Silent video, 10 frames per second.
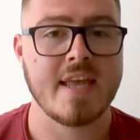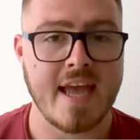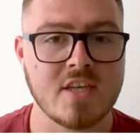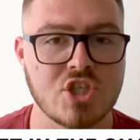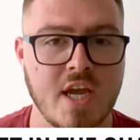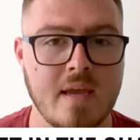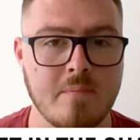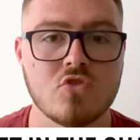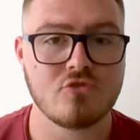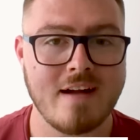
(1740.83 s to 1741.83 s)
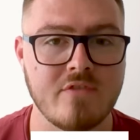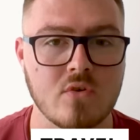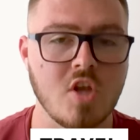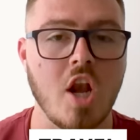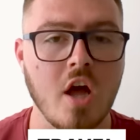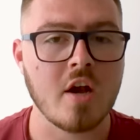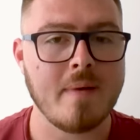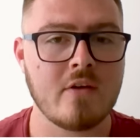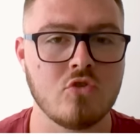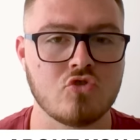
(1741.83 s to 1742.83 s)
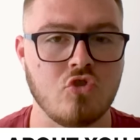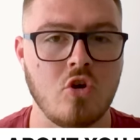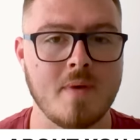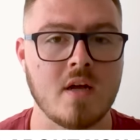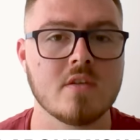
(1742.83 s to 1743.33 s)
Get in shape, travel, learn about your trauma,